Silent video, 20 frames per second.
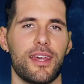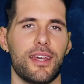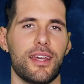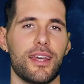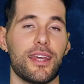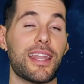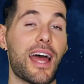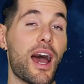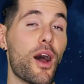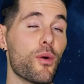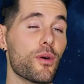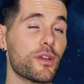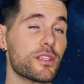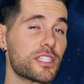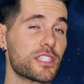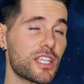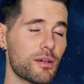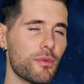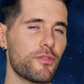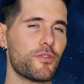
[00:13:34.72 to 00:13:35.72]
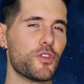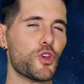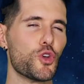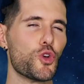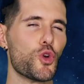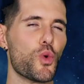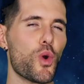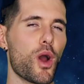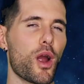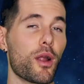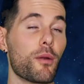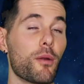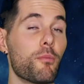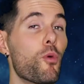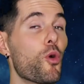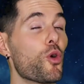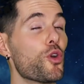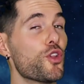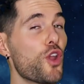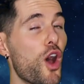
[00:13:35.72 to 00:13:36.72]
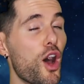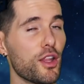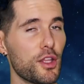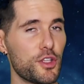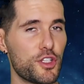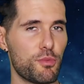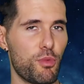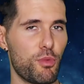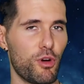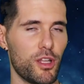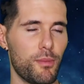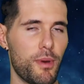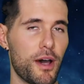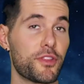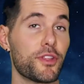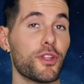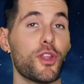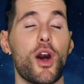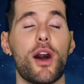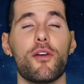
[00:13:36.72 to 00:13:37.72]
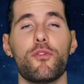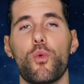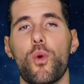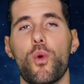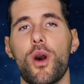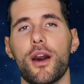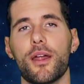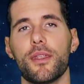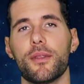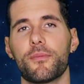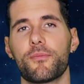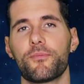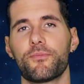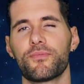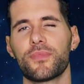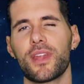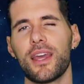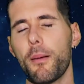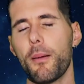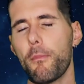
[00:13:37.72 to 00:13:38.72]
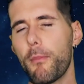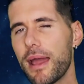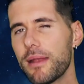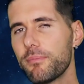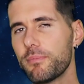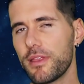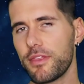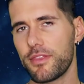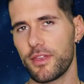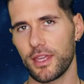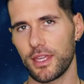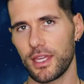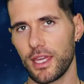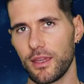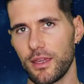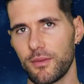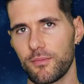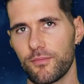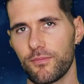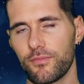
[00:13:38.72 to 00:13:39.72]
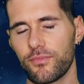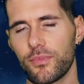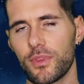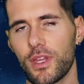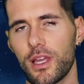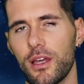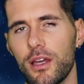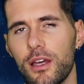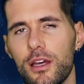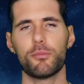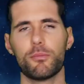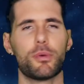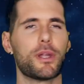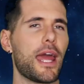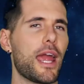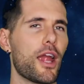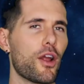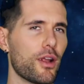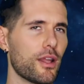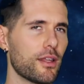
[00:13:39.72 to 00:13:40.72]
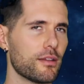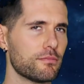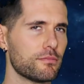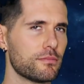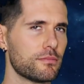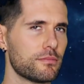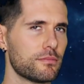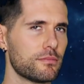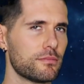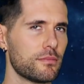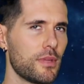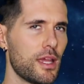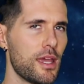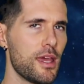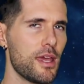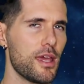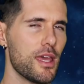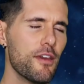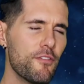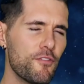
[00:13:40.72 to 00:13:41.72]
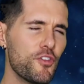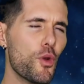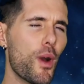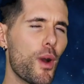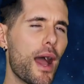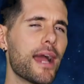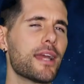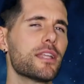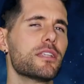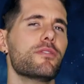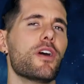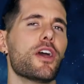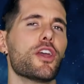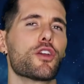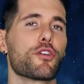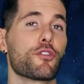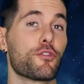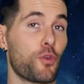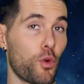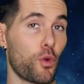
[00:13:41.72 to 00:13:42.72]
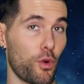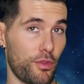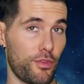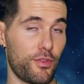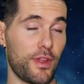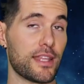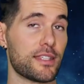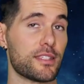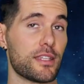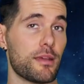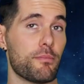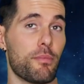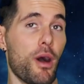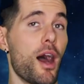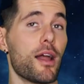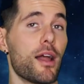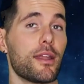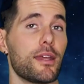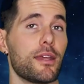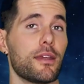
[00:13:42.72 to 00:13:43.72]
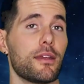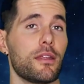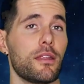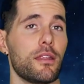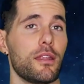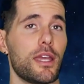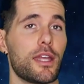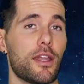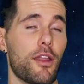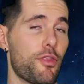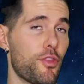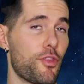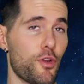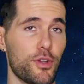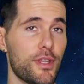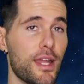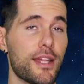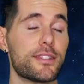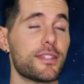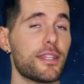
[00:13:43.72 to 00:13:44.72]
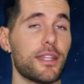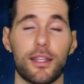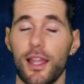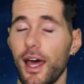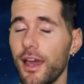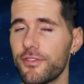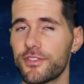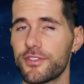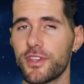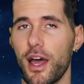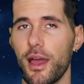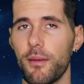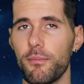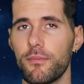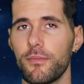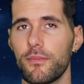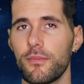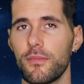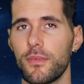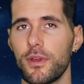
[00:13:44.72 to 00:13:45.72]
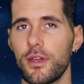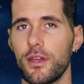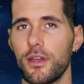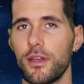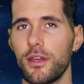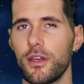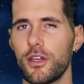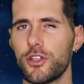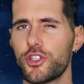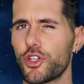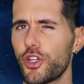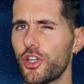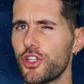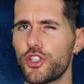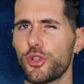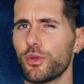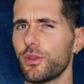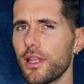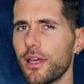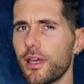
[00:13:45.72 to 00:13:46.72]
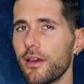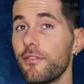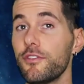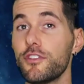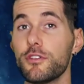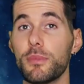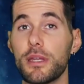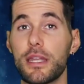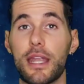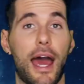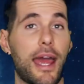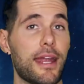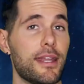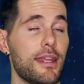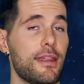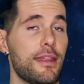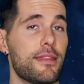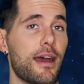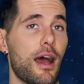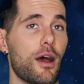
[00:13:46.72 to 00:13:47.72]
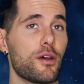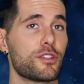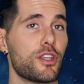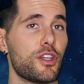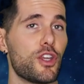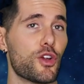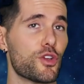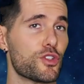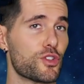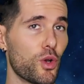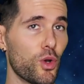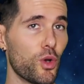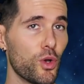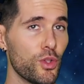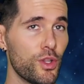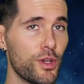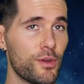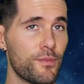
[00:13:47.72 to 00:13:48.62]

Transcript: Now, some of you who are more knowledgeable about the Law of One might be thinking, "But Aaron, if you activate your fourth density body in a third density lifetime, shouldn't you live to be 90,000 years old?